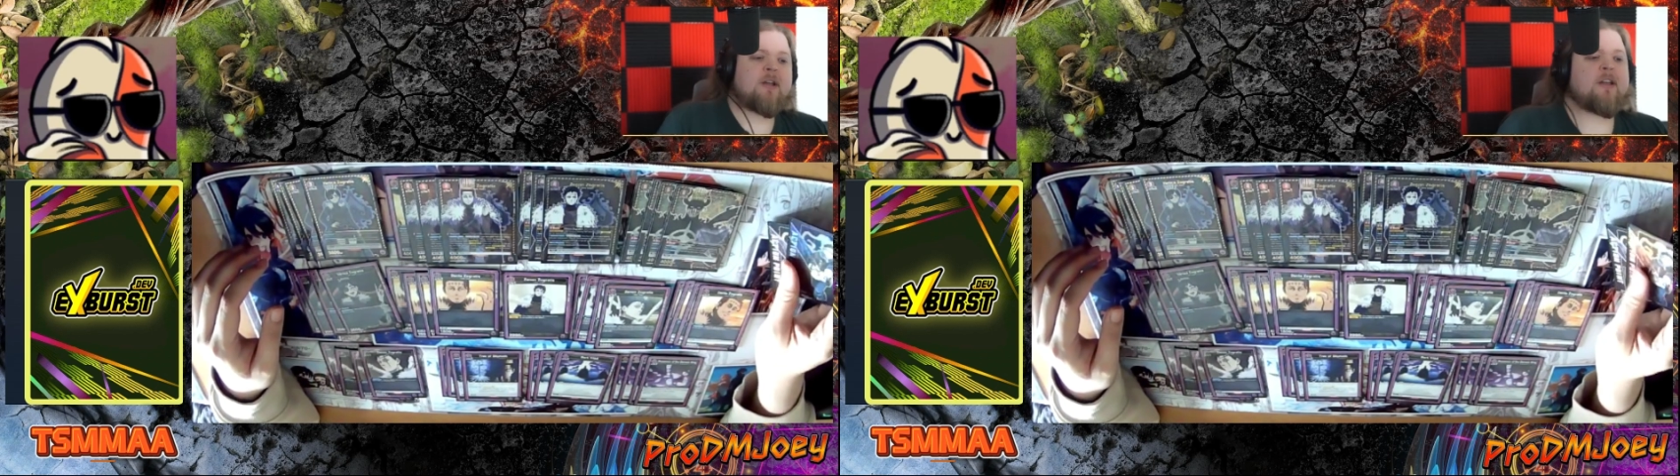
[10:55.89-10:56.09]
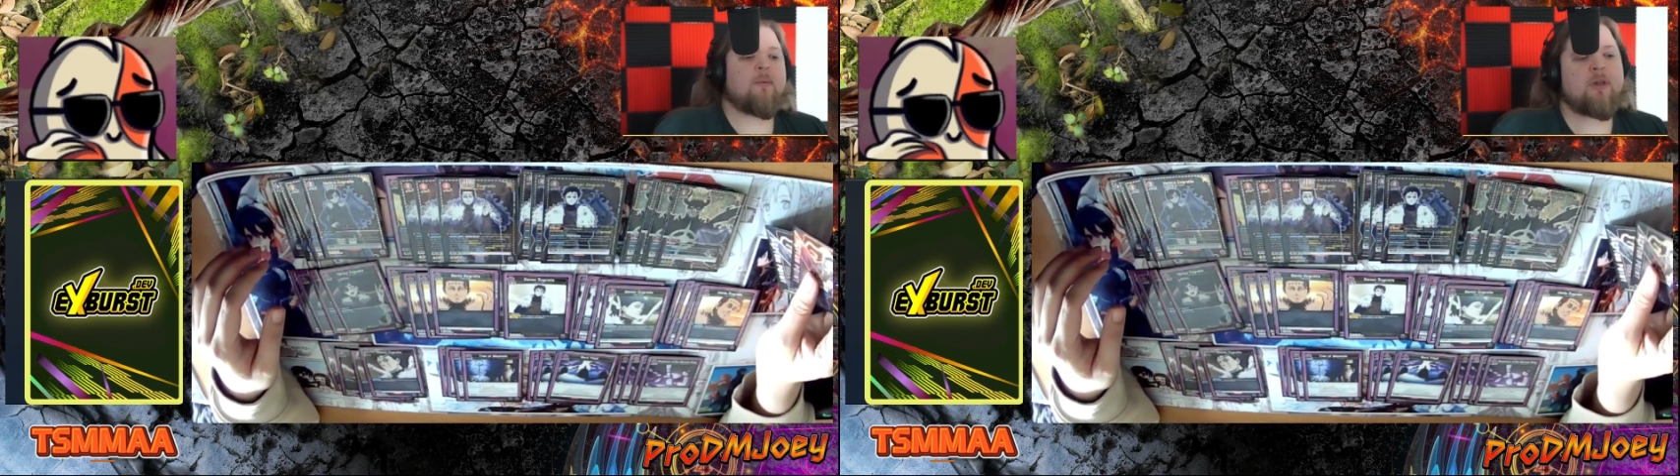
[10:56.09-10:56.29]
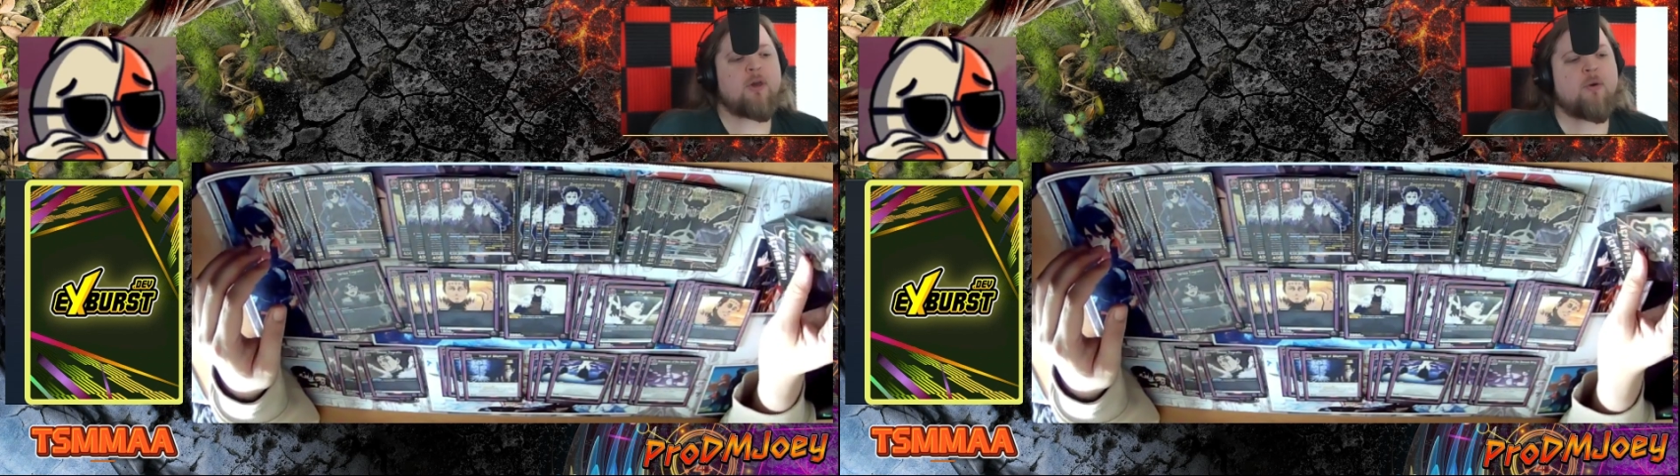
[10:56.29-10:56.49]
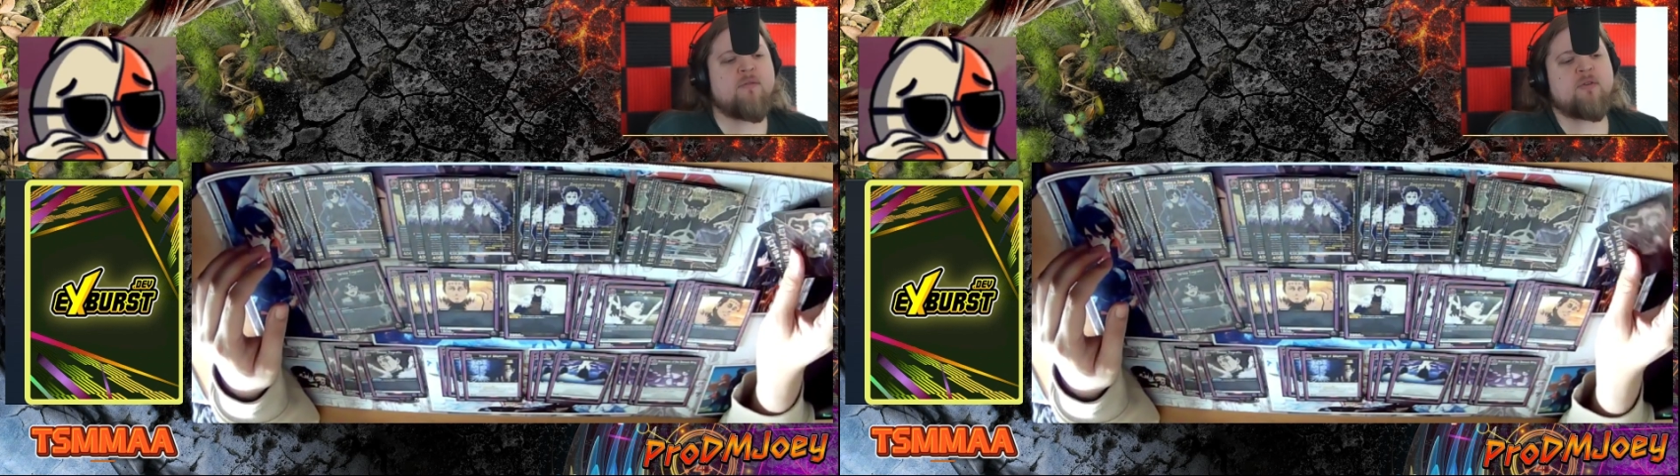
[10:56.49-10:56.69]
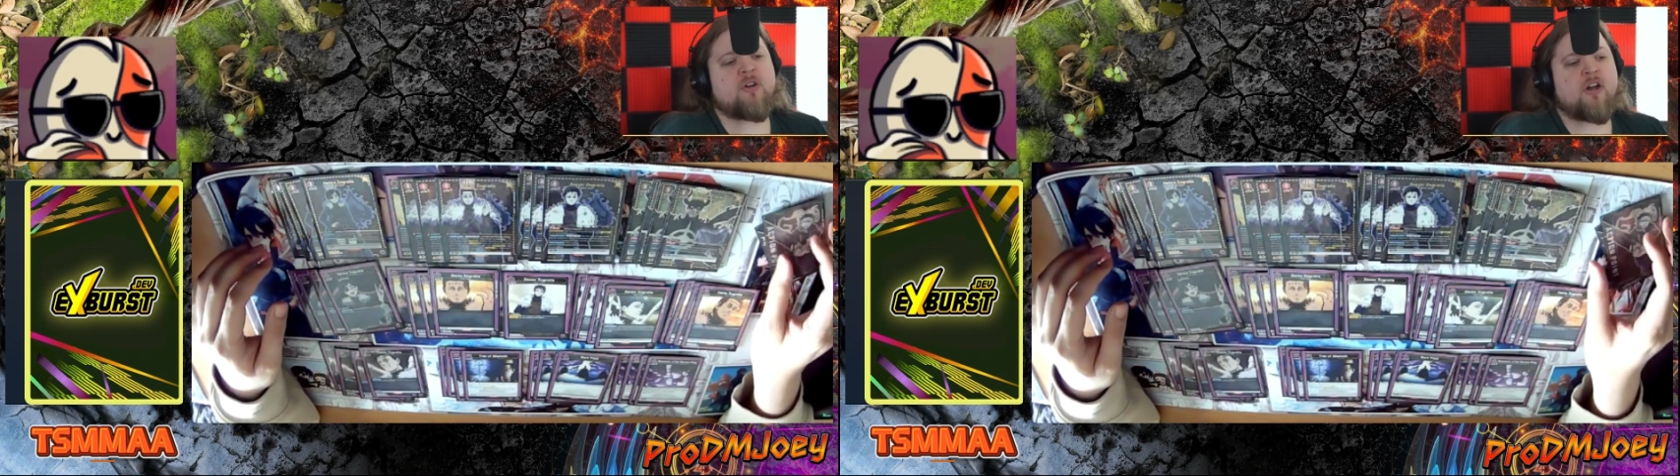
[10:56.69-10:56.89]
can we go
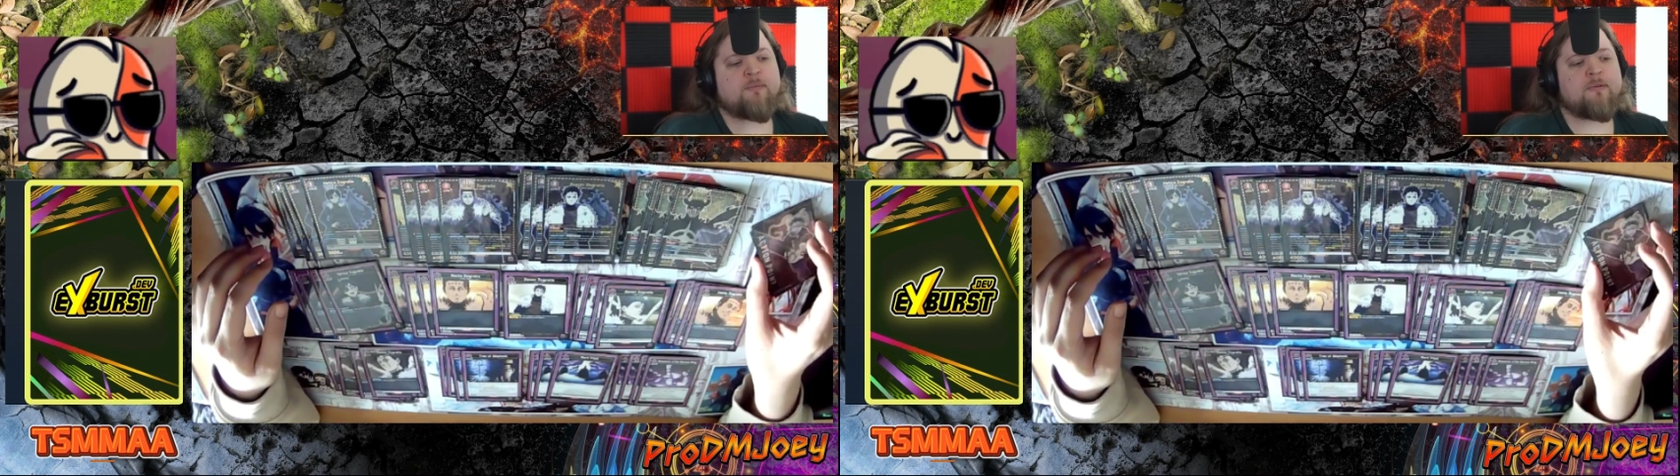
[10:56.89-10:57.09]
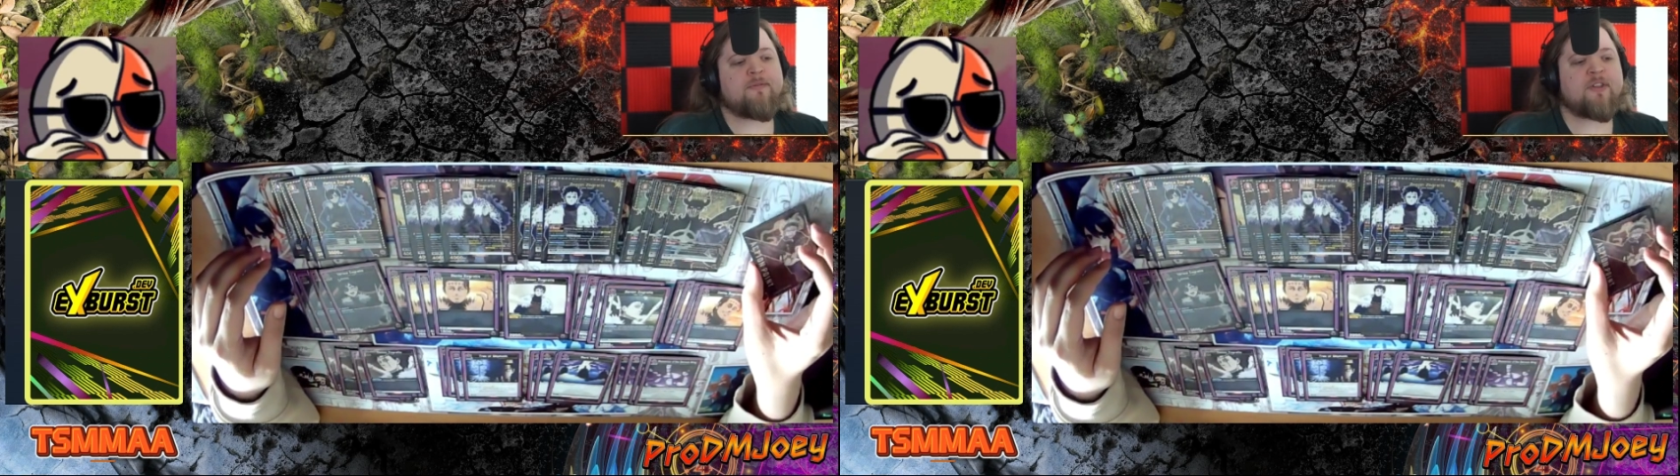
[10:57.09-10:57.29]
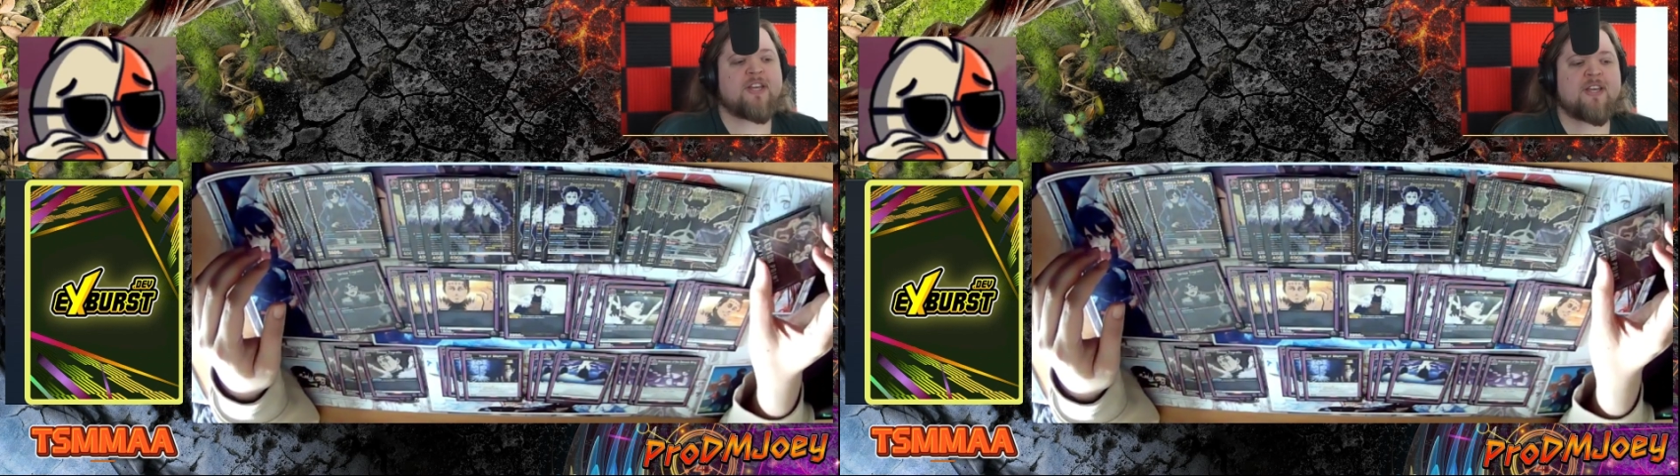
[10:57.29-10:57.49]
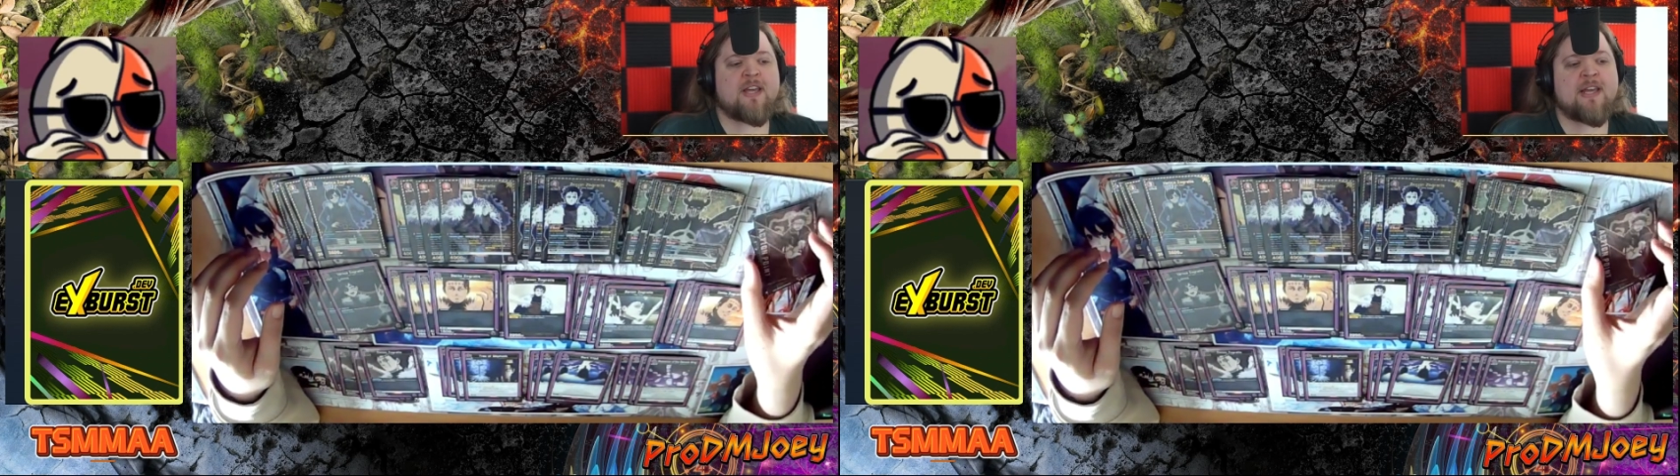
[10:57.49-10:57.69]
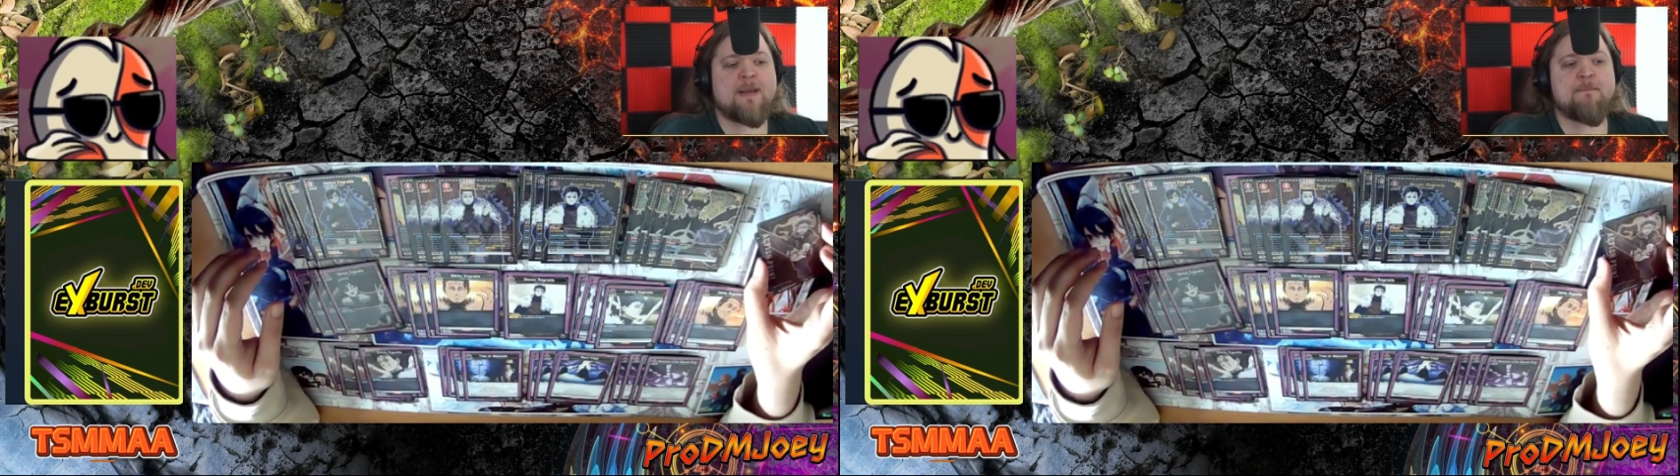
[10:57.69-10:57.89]
over a couple of the
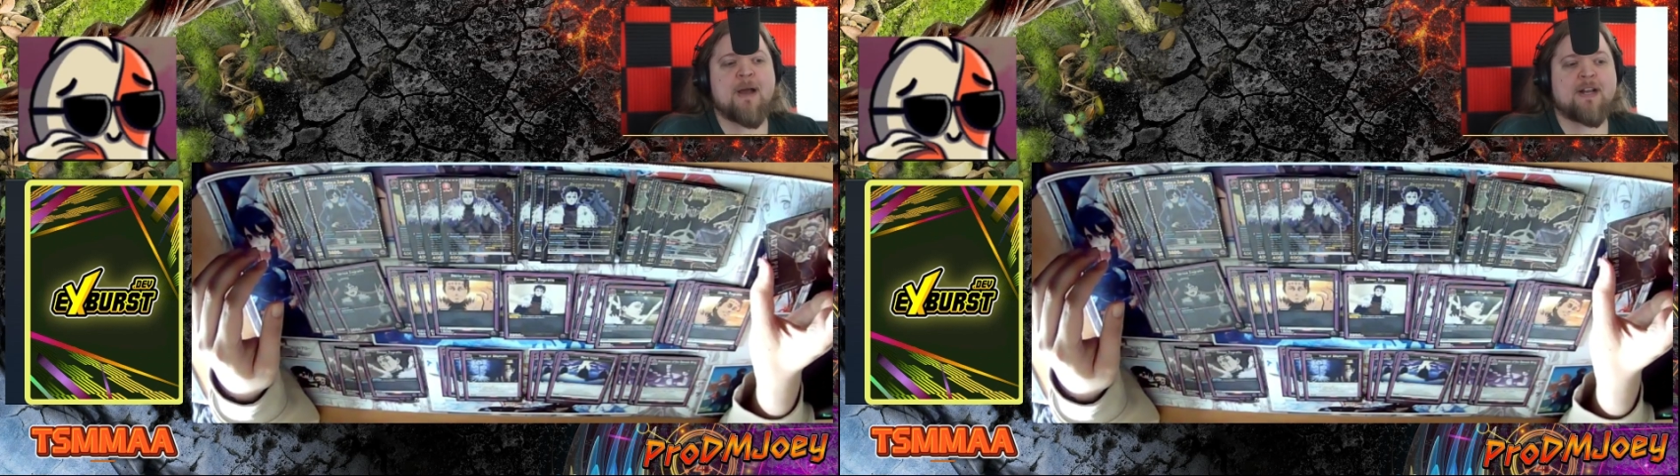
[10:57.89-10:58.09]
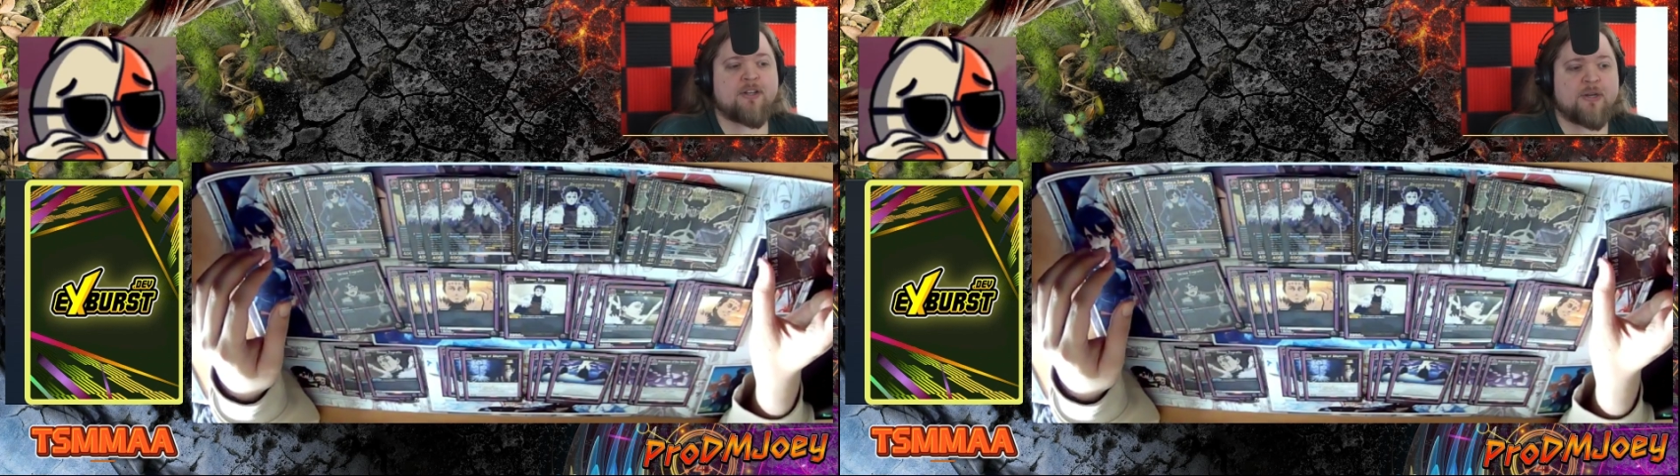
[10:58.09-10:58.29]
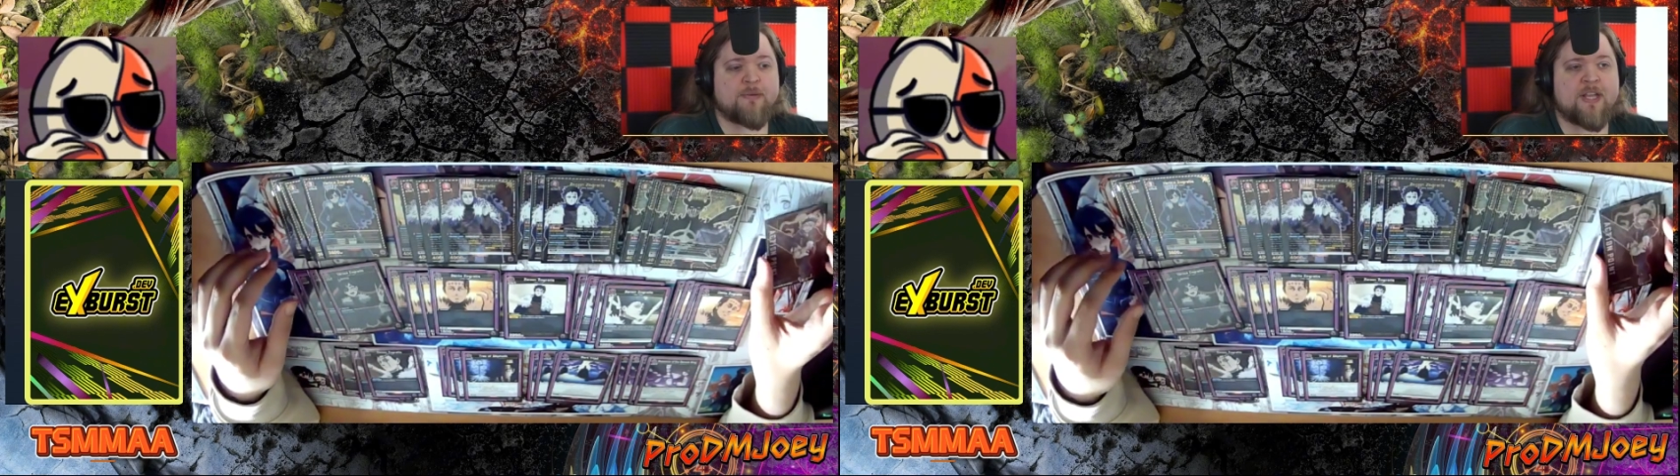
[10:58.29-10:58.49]
key matchups